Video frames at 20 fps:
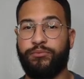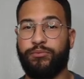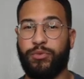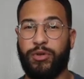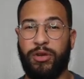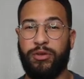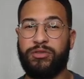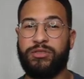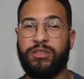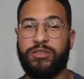
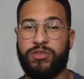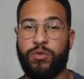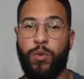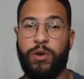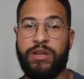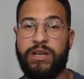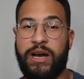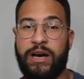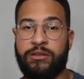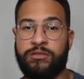close to
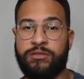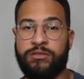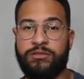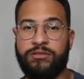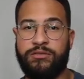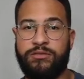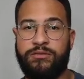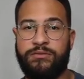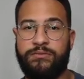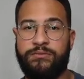20
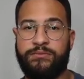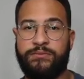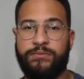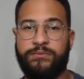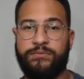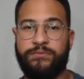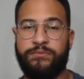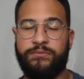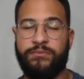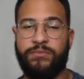houses,
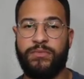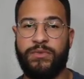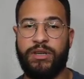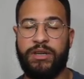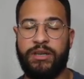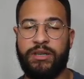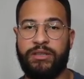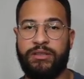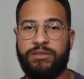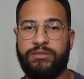
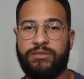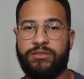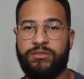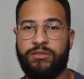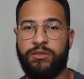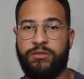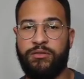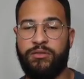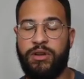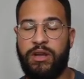all right?
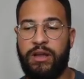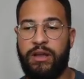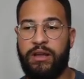So,